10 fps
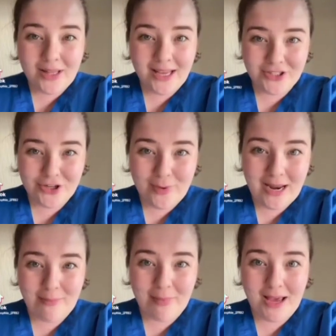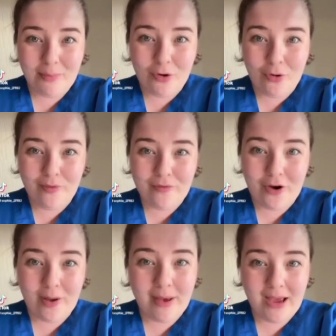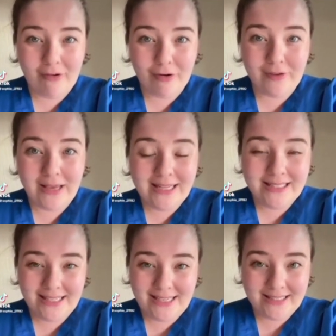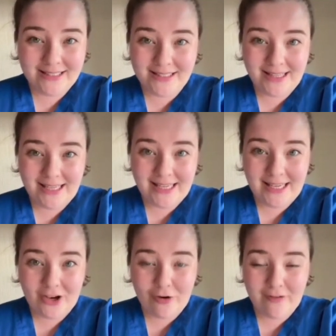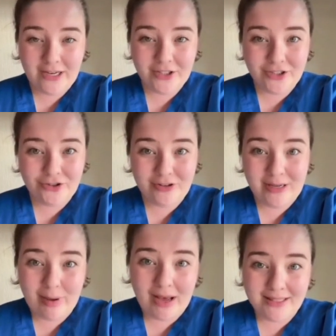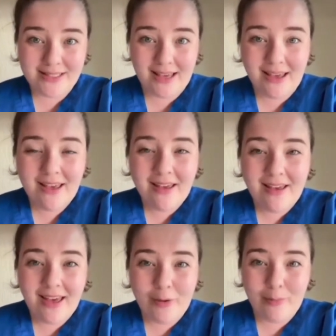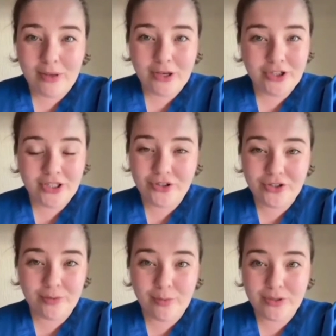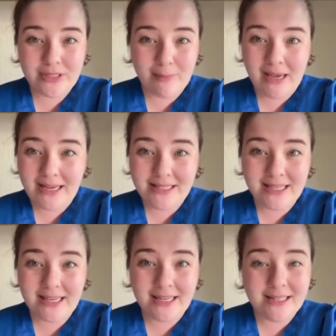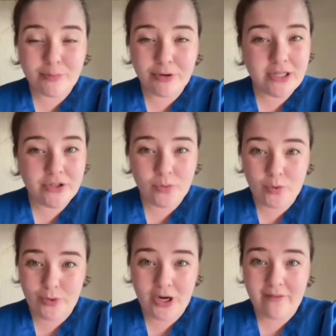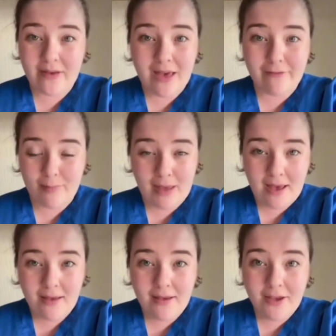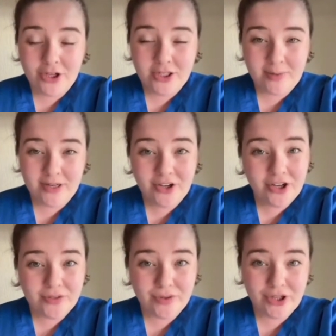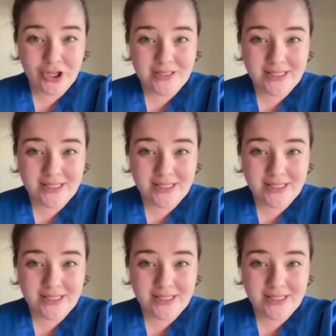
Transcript: like goodness. to nominate my mum for a pair of tickets to the Coronation Street party um, because she's just the oh. most amazing, inspirational woman I've ever met. She's been a nurse for 30